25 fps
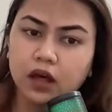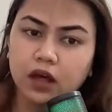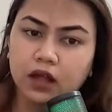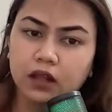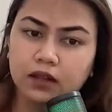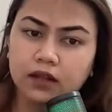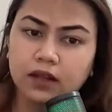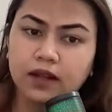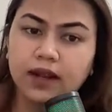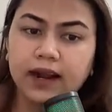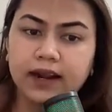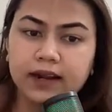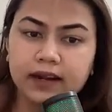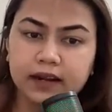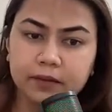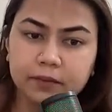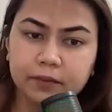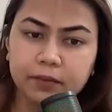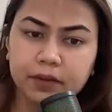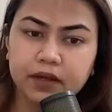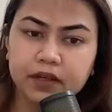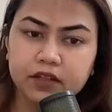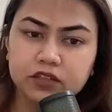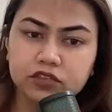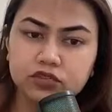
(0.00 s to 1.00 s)
The landing
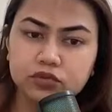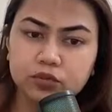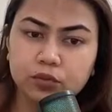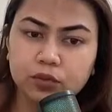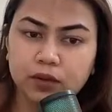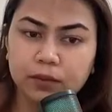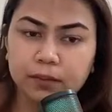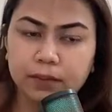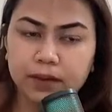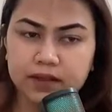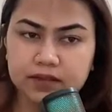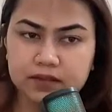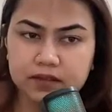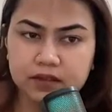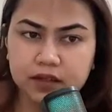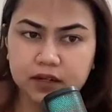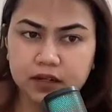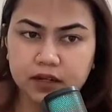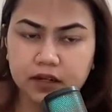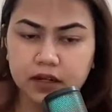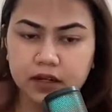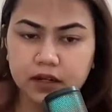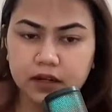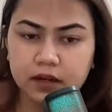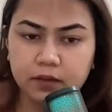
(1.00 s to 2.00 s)
page will
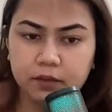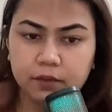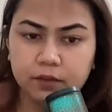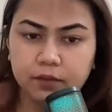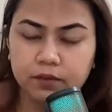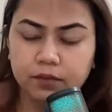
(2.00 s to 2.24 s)
basically